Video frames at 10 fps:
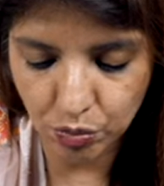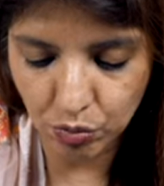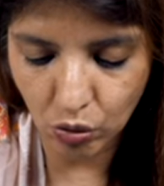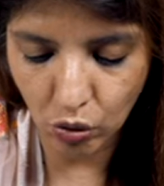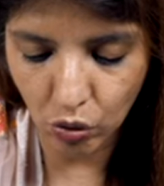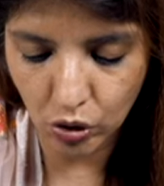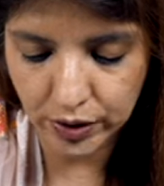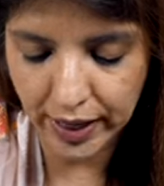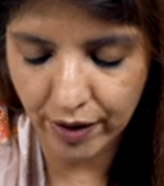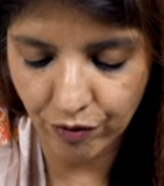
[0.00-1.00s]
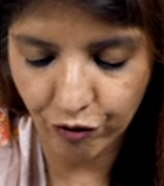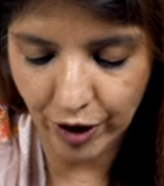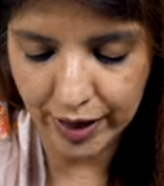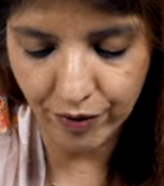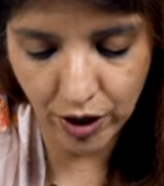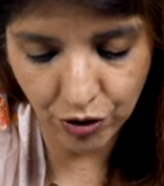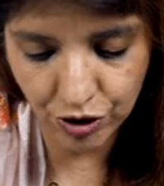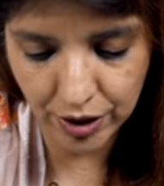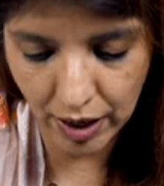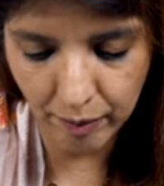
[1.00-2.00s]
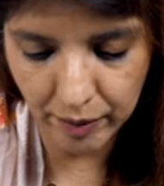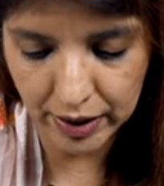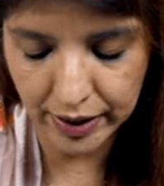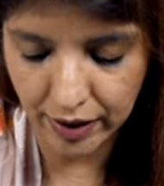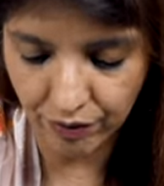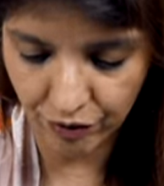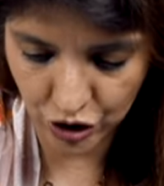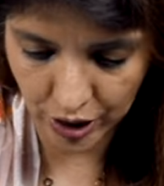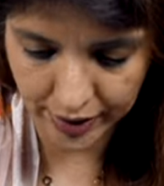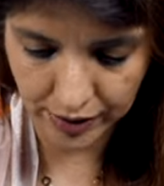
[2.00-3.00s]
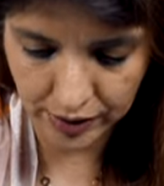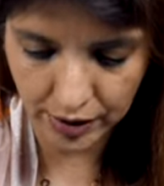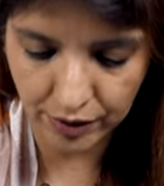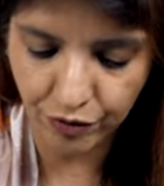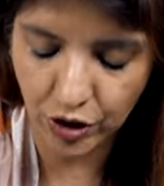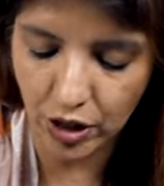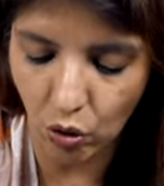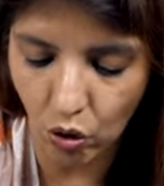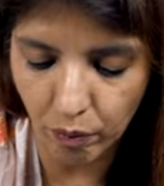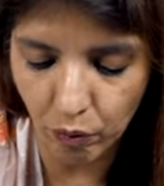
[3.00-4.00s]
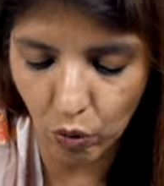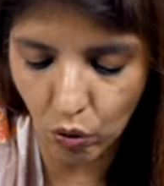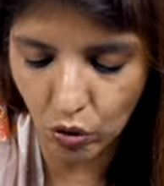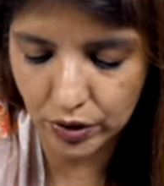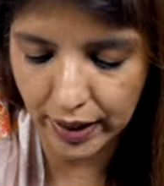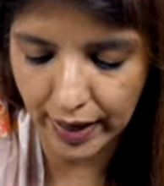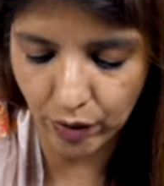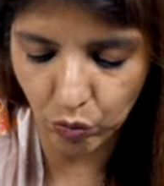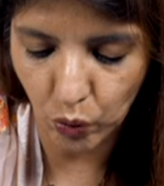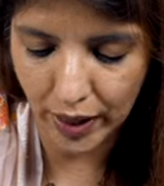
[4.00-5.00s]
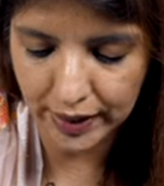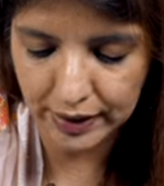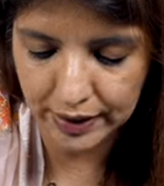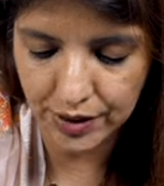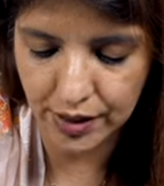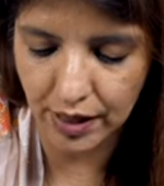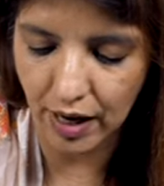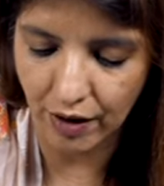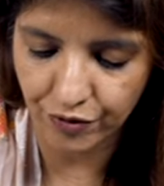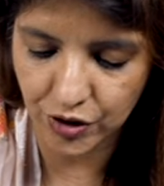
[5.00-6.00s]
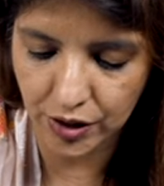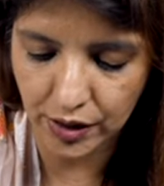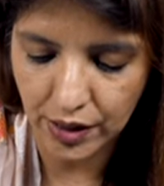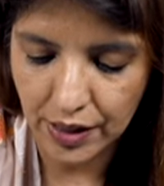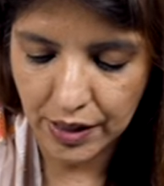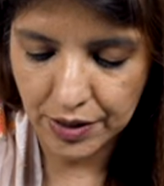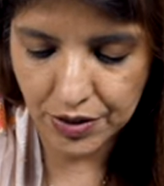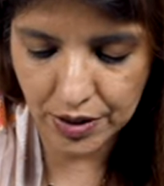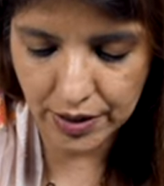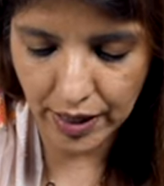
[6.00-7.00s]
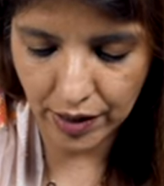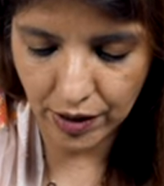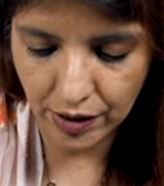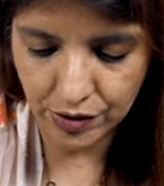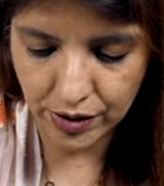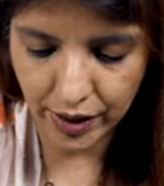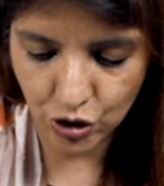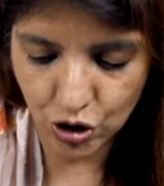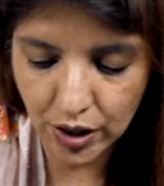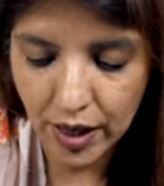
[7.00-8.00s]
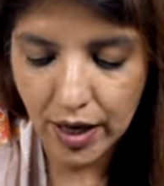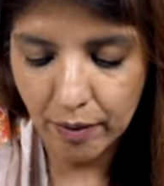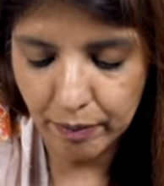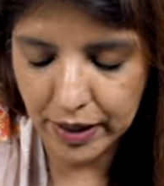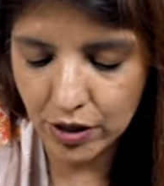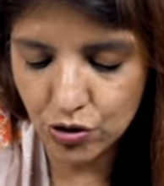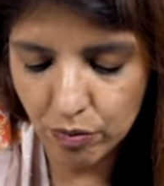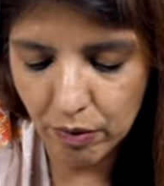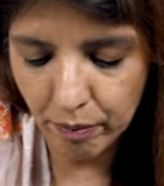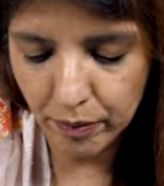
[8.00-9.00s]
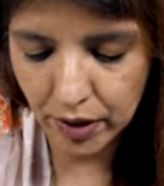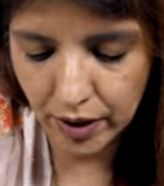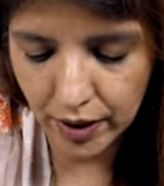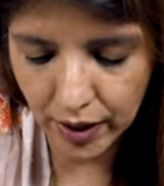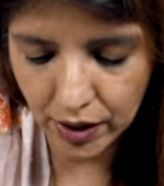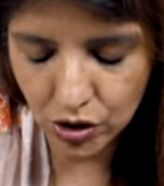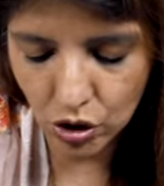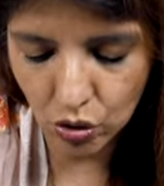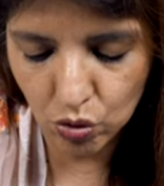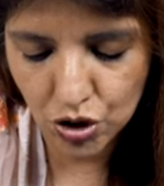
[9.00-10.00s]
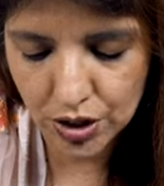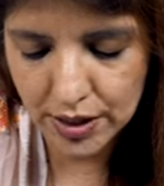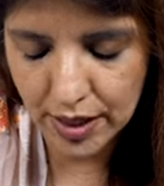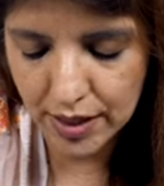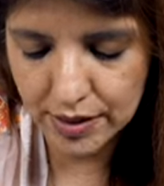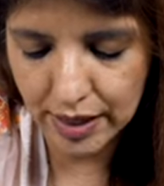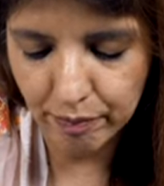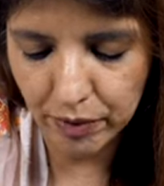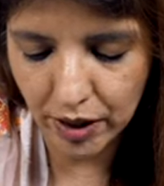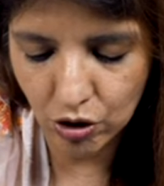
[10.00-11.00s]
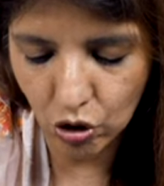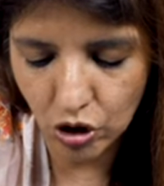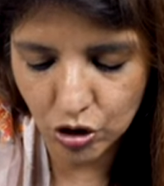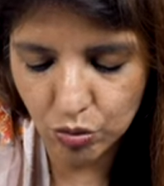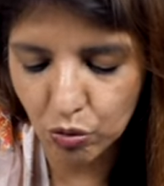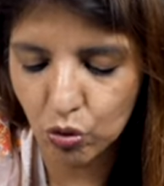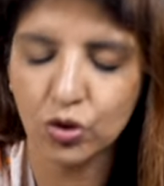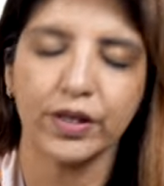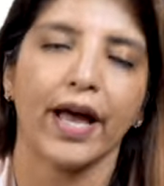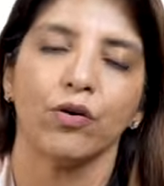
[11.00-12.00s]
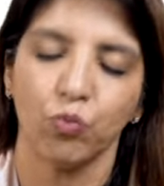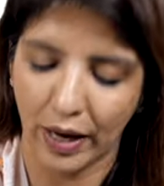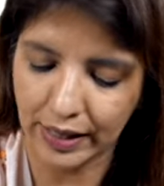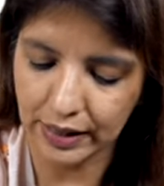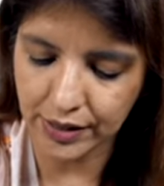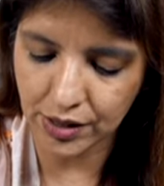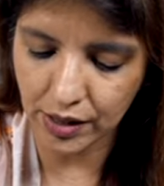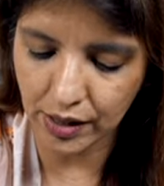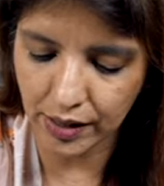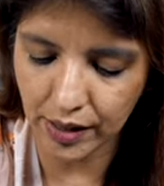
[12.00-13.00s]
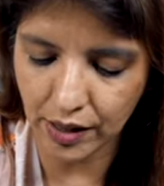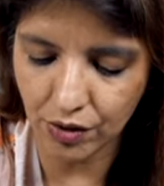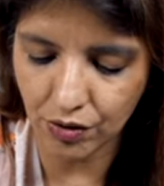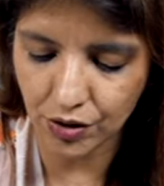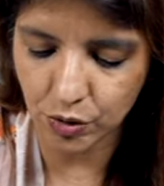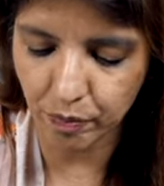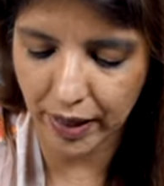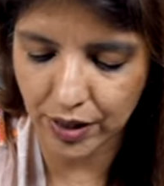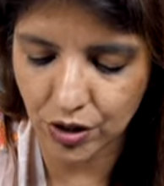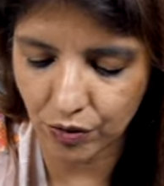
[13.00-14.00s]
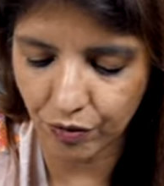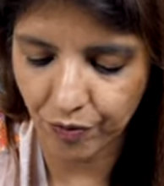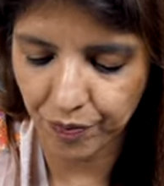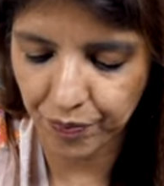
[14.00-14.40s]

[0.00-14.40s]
more than 500 ml in vaginal delivery or more than 1 liter after cesarean section. Please remember ACOG says that blood loss more than 1 liter, irrespective